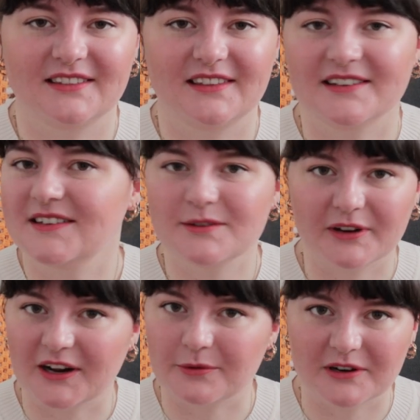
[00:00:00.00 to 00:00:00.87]
this is
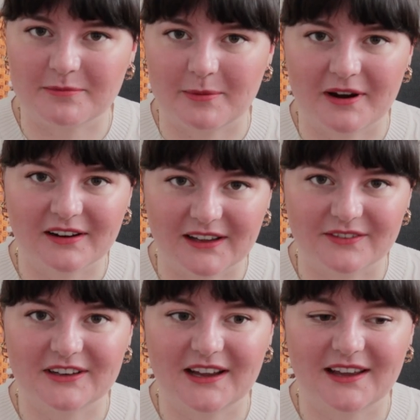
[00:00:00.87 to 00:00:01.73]
what I want to be wearing
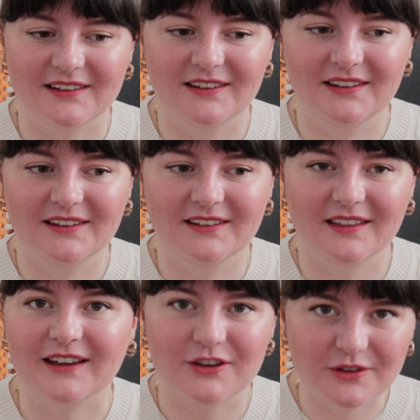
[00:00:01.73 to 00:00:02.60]
every day.
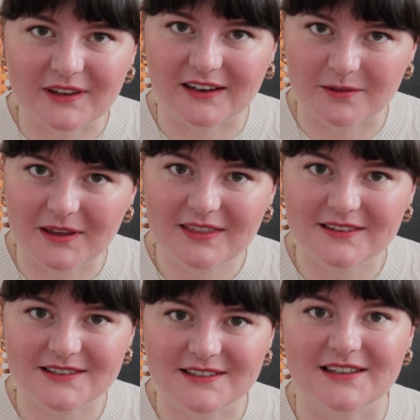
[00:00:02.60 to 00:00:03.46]
Like, are you kidding me?
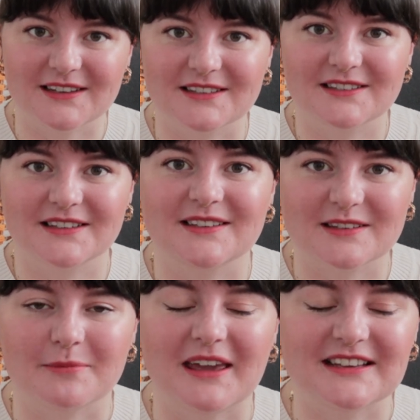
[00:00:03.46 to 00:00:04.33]
This exists. This is
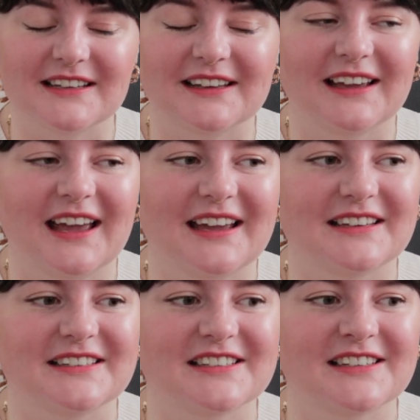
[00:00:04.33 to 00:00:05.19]
amazing.
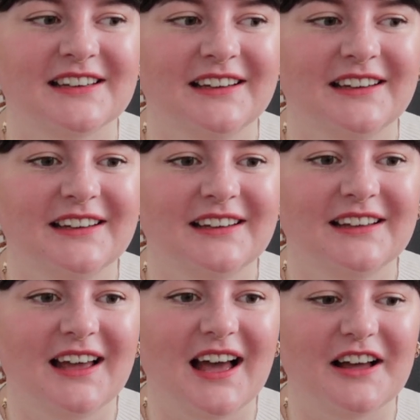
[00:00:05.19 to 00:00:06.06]
And
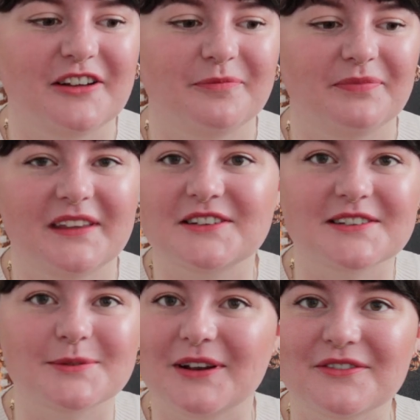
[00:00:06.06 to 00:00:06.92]
it
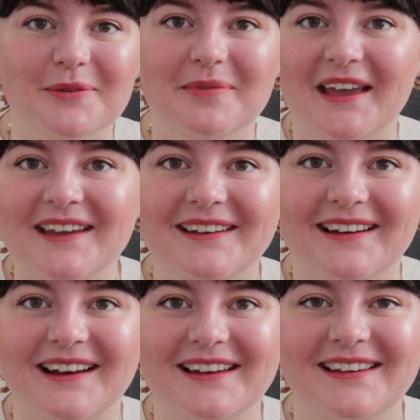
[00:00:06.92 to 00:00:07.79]
just went from there.
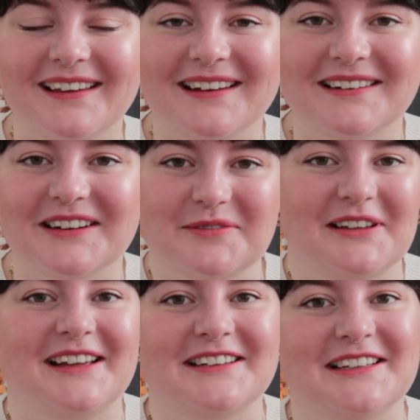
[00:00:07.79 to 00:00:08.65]
I ended up
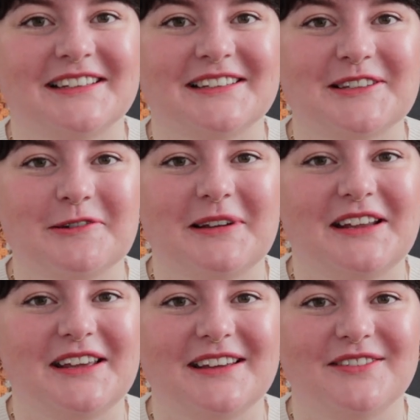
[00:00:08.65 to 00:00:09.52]
collecting so
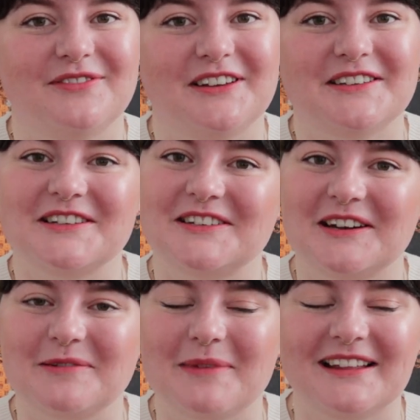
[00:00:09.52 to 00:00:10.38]
many vintage
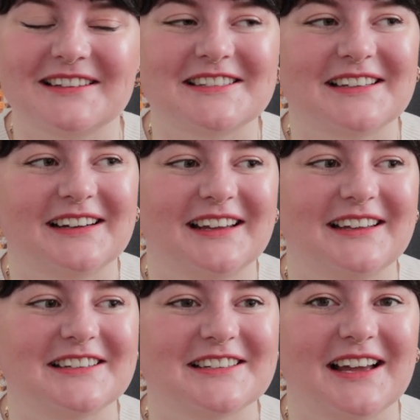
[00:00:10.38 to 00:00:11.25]
knitting patterns that I
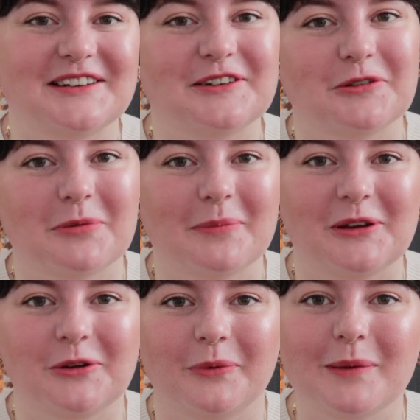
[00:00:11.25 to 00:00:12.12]
decided to open
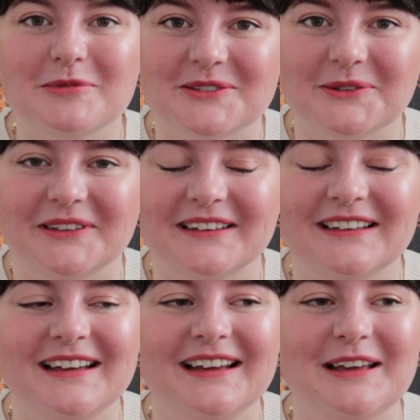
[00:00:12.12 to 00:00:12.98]
my own web store
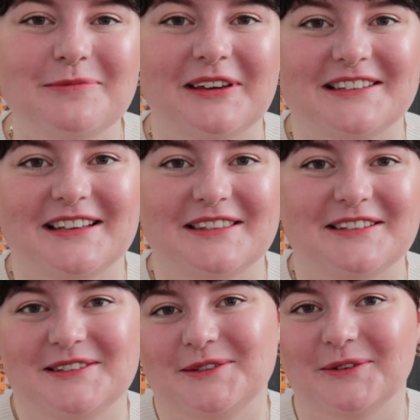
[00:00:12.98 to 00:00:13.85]
because I
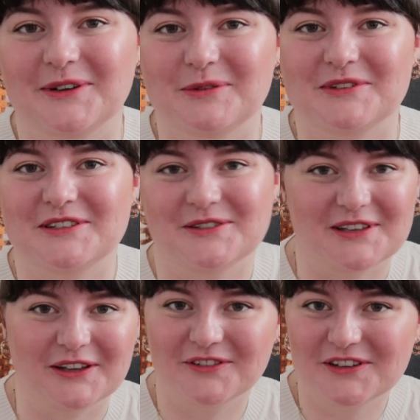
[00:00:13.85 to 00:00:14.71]
just thought it was too
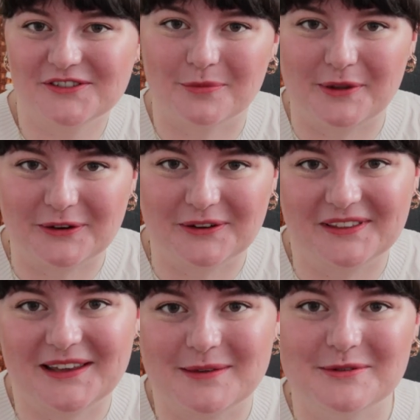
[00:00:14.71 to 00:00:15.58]
selfish for me to
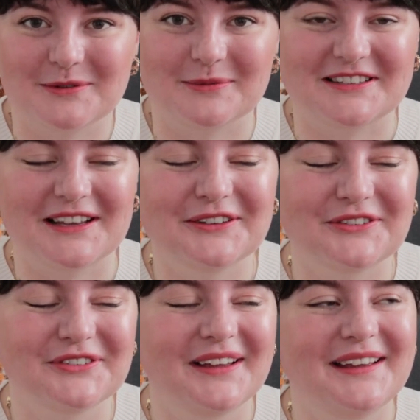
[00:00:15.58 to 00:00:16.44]
only keep them to
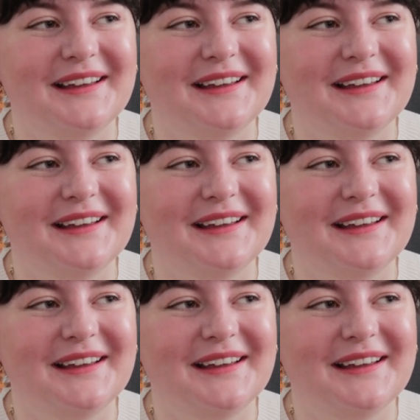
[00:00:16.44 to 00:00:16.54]
myself.